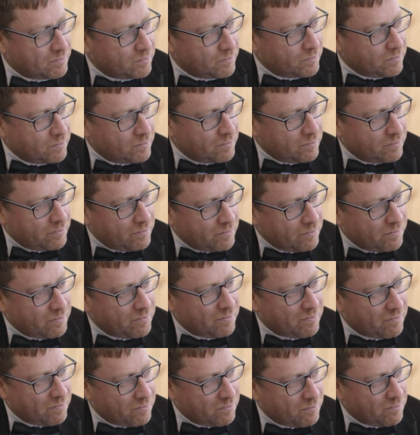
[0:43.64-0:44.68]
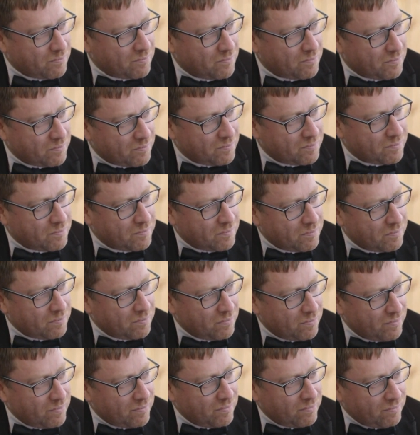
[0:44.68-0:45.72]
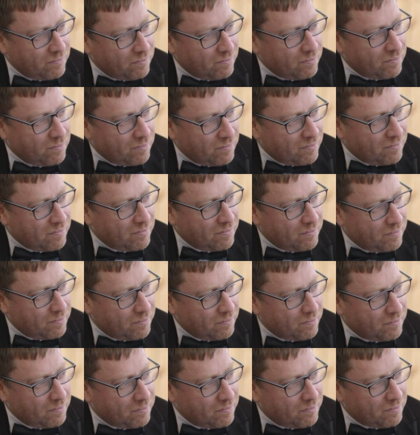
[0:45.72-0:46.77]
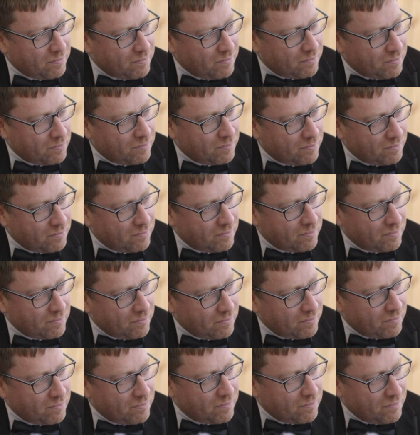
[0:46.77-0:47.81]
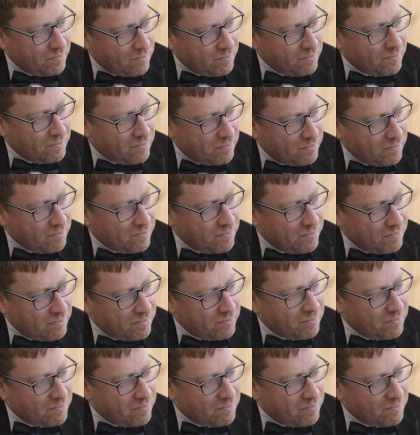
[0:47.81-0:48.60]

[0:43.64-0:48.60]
The person shown says nothing.